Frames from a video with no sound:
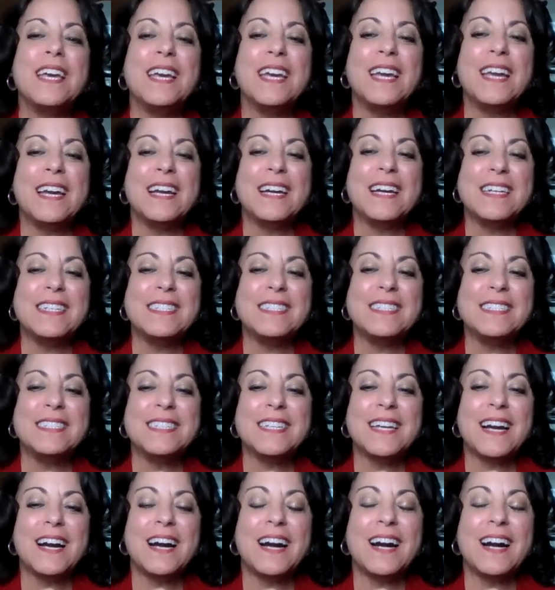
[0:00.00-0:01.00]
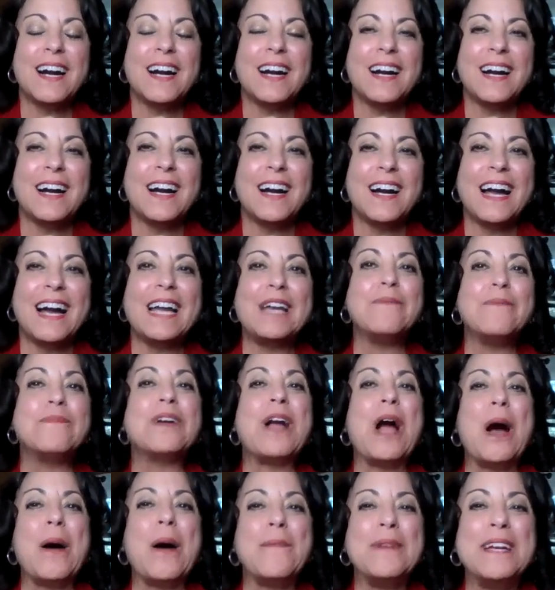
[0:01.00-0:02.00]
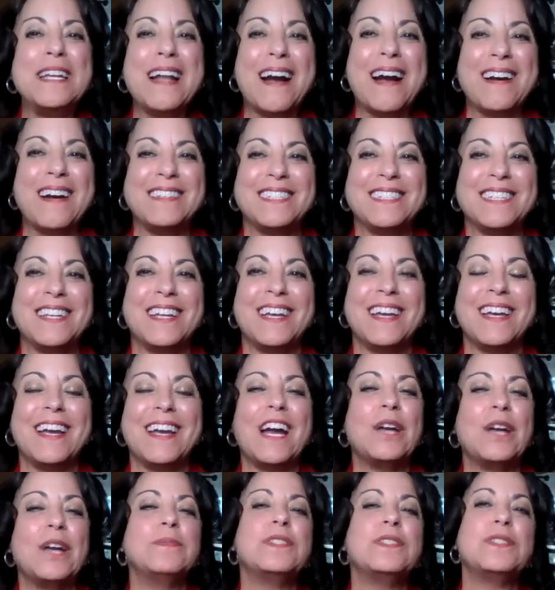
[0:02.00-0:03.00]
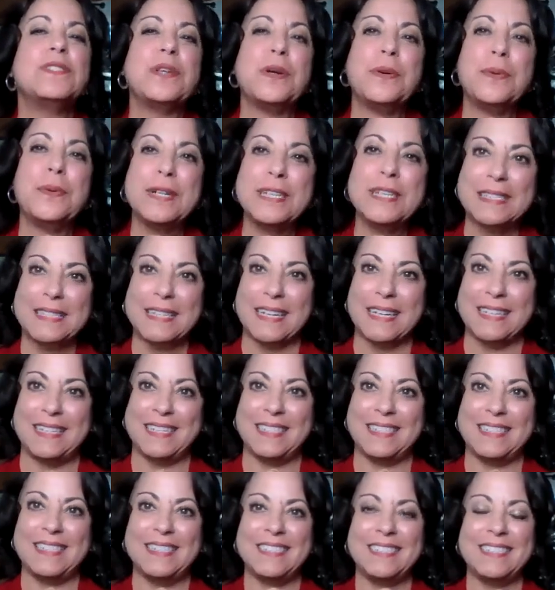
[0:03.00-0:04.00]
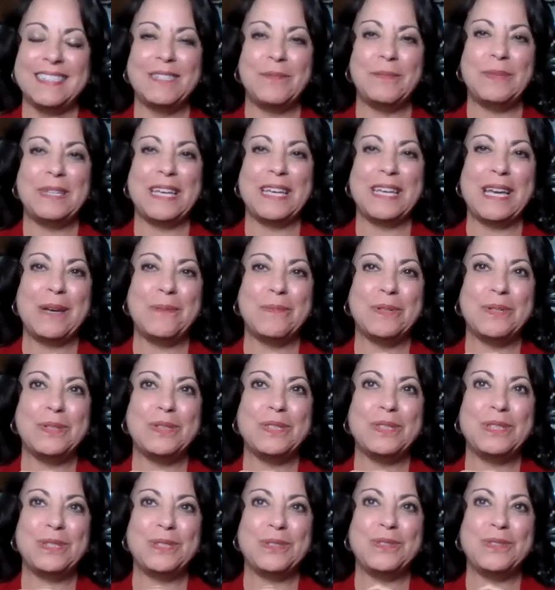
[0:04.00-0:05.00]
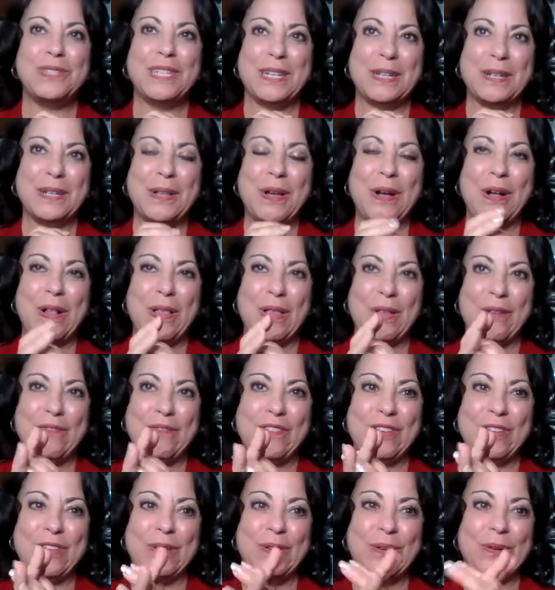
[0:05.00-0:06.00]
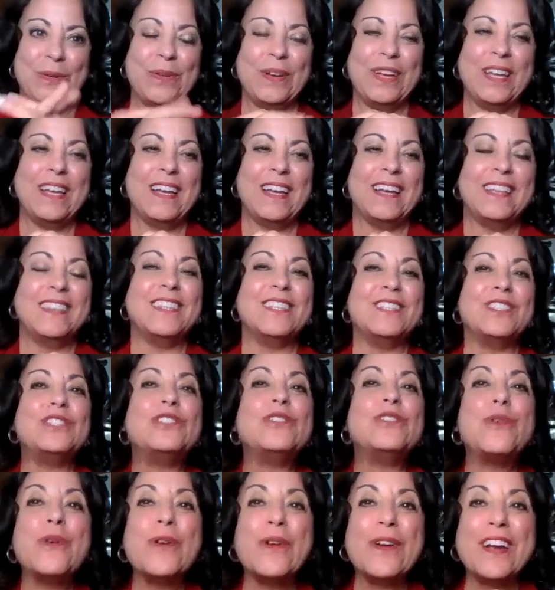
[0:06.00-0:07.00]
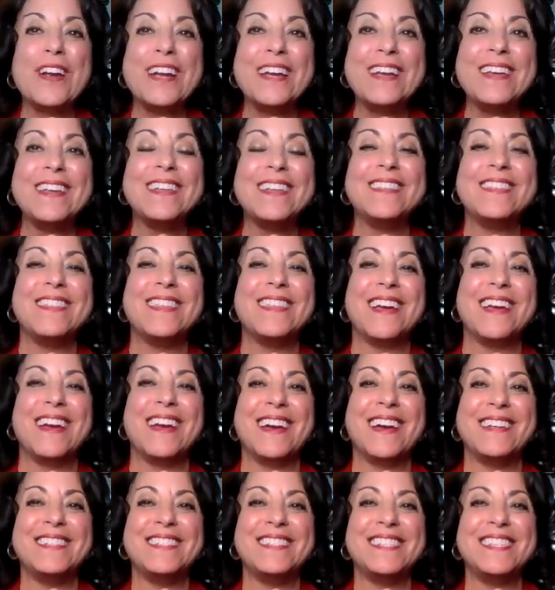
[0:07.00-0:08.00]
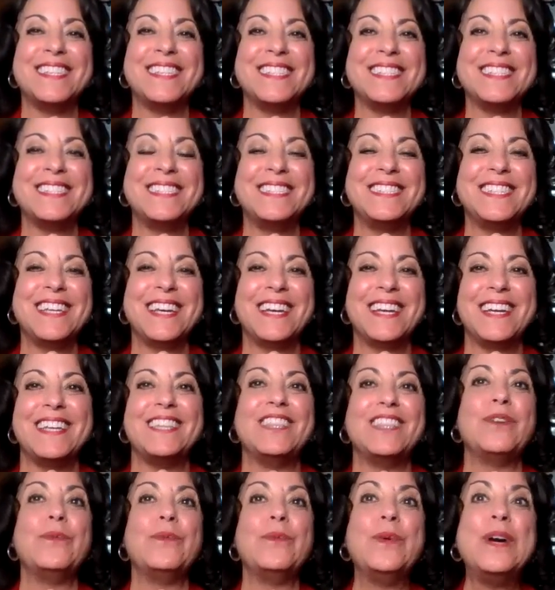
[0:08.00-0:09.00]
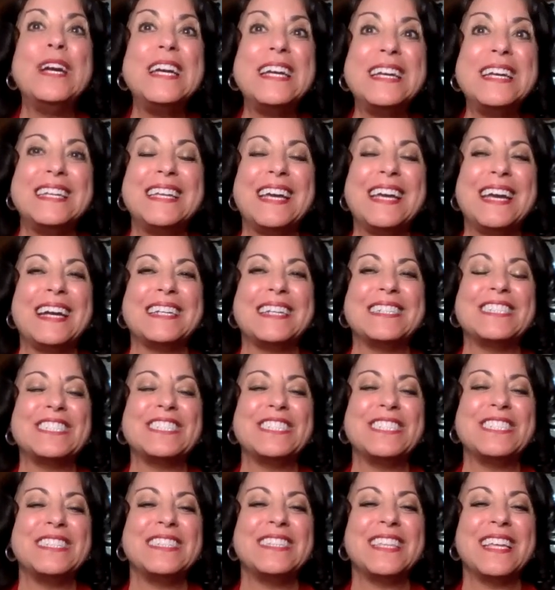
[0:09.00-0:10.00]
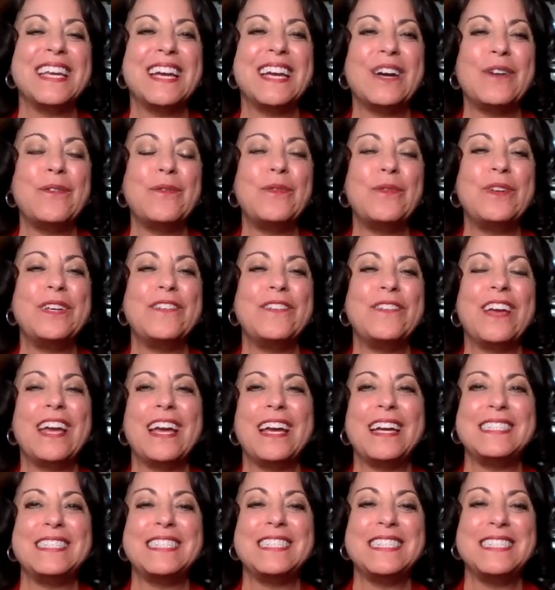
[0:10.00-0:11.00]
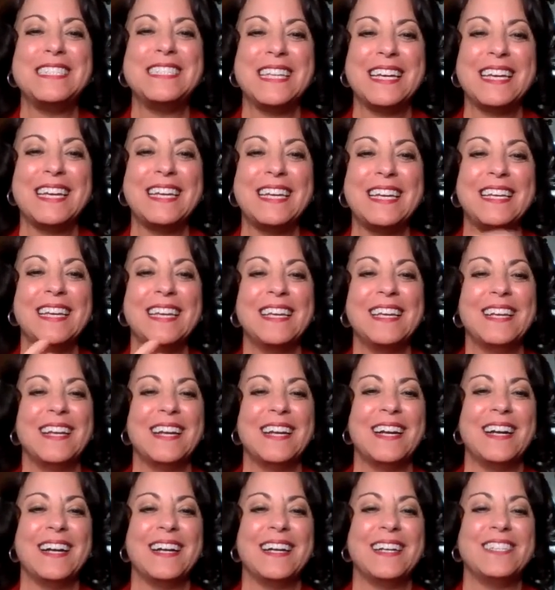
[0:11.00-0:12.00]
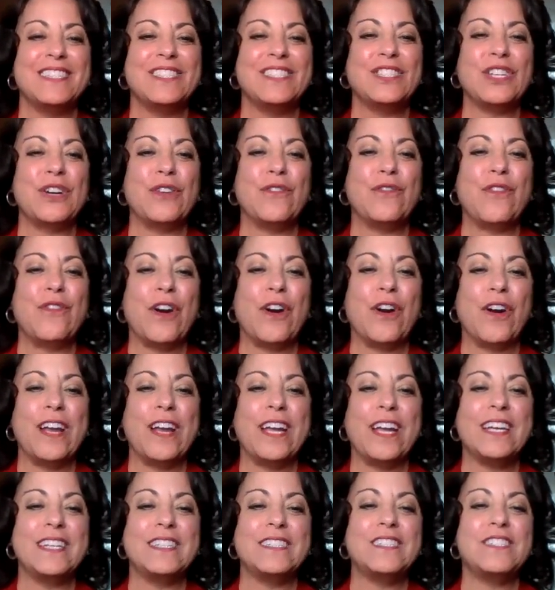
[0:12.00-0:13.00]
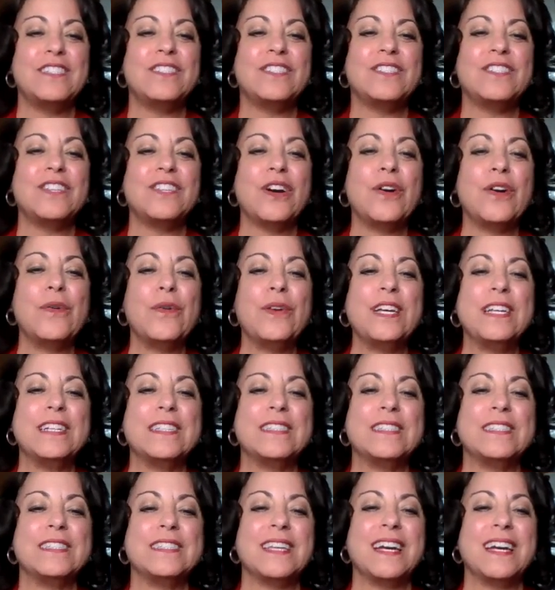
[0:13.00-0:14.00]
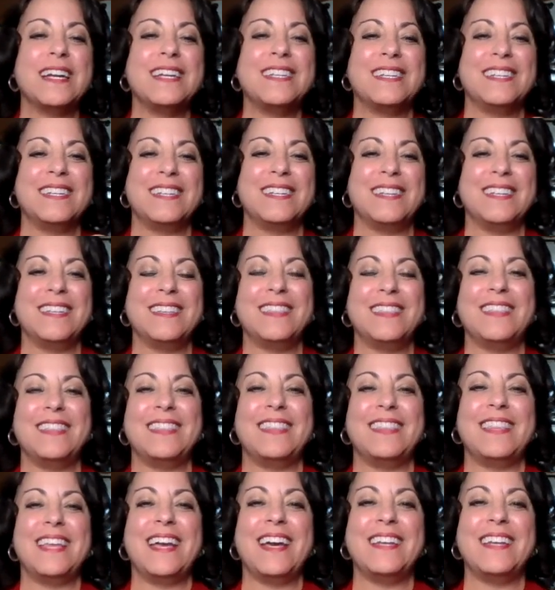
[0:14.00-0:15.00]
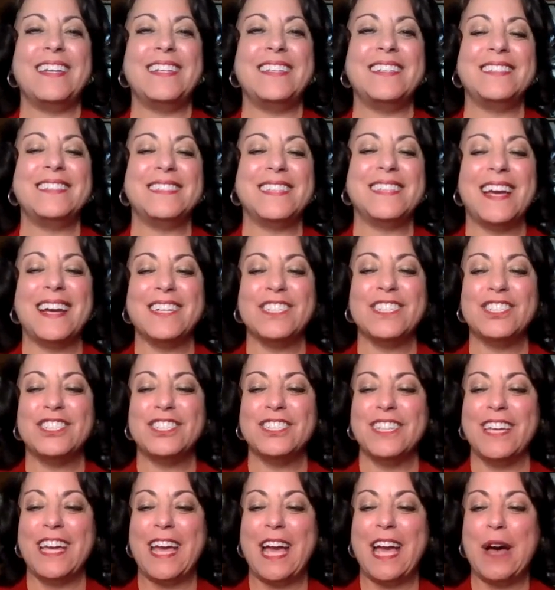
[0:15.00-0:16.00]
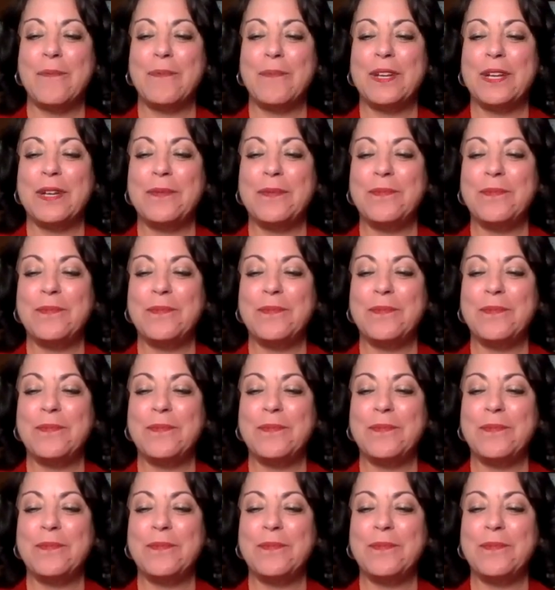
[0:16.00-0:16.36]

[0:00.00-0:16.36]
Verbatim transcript: And uh, I am coming on today. I'm so excited to be able to tell all of you the story that this day, the win actually that we've had today uh, so far, and so excited hey there, that it Sorry, is actually happening.